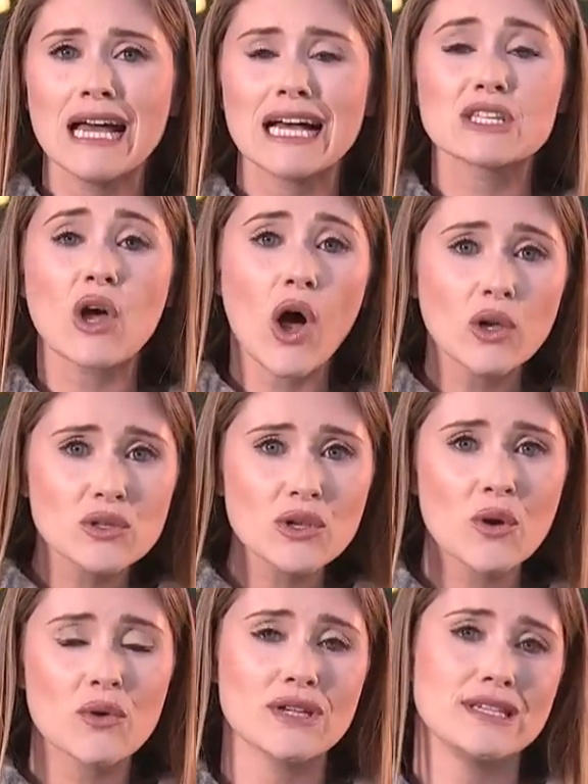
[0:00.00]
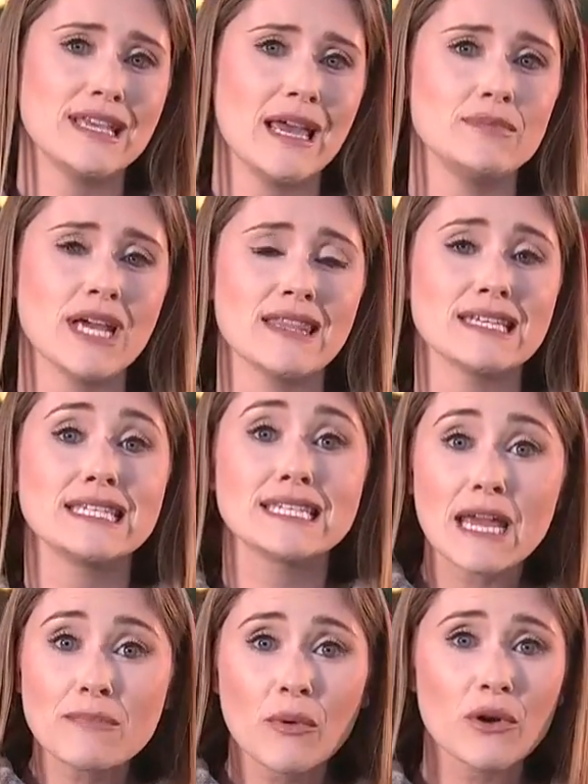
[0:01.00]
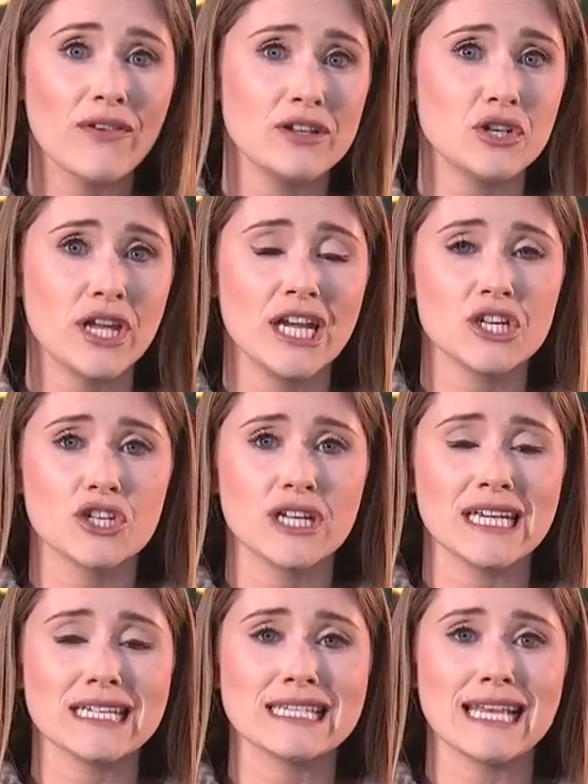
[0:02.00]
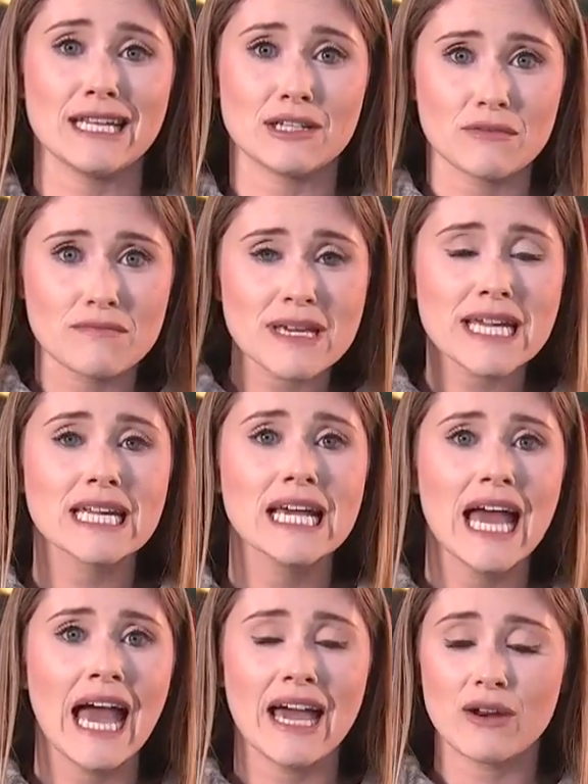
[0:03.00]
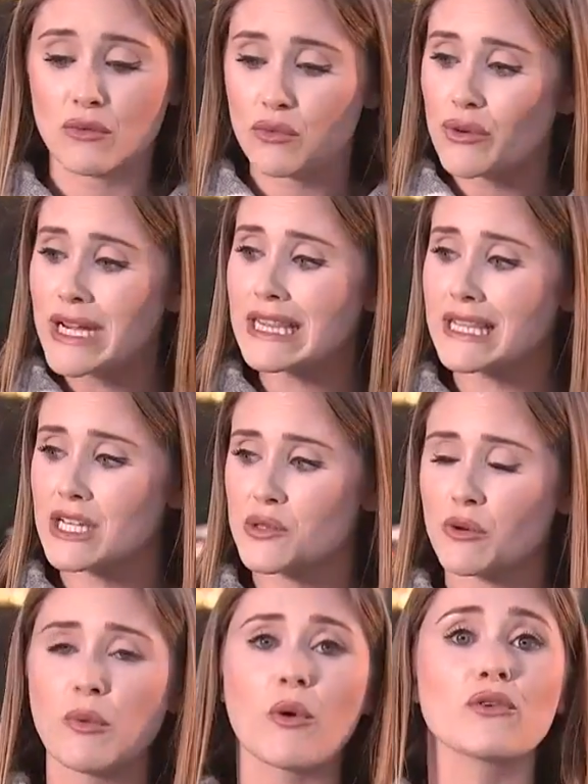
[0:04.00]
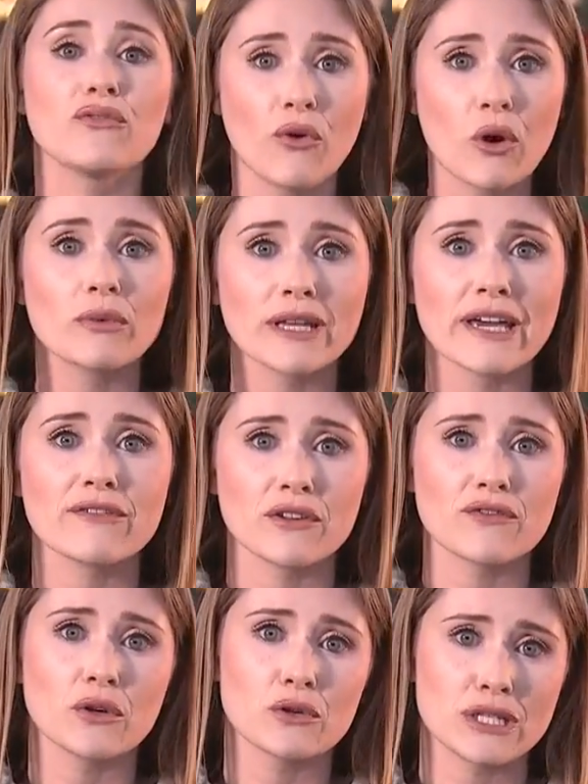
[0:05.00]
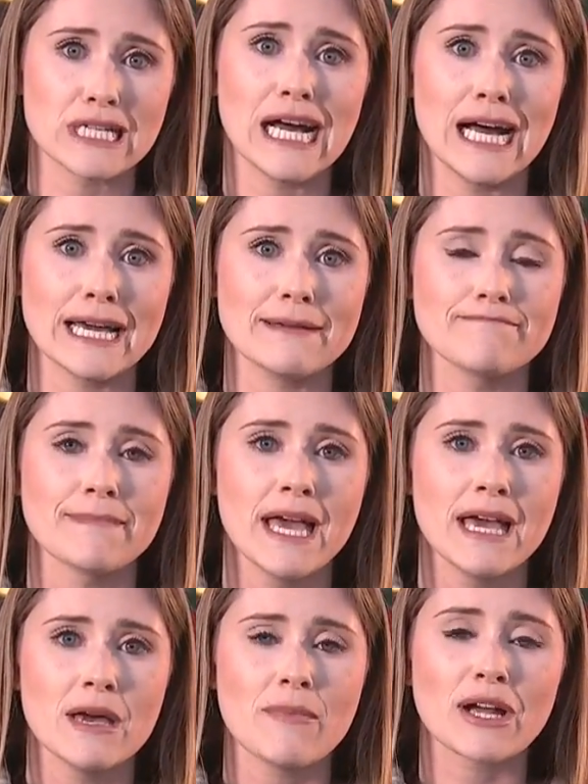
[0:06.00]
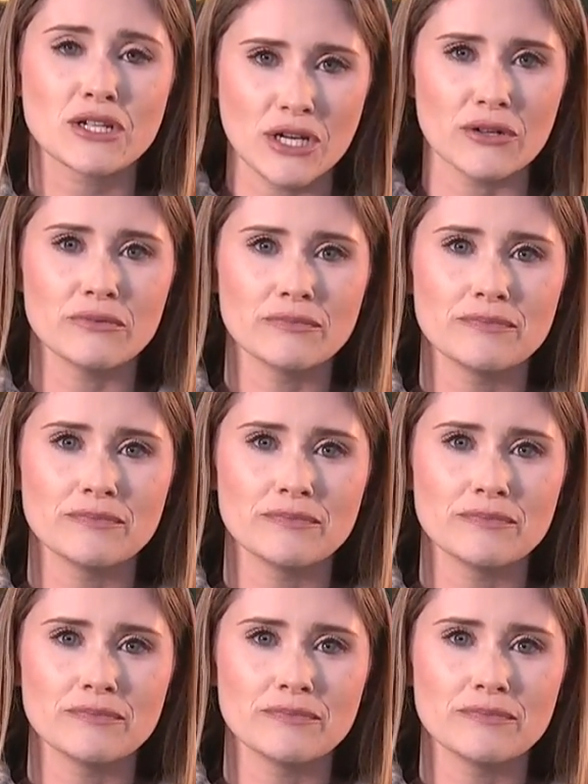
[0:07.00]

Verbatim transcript: That's also the same day the State Board of Education is set to meet and read this report formally for the first time. Back to you.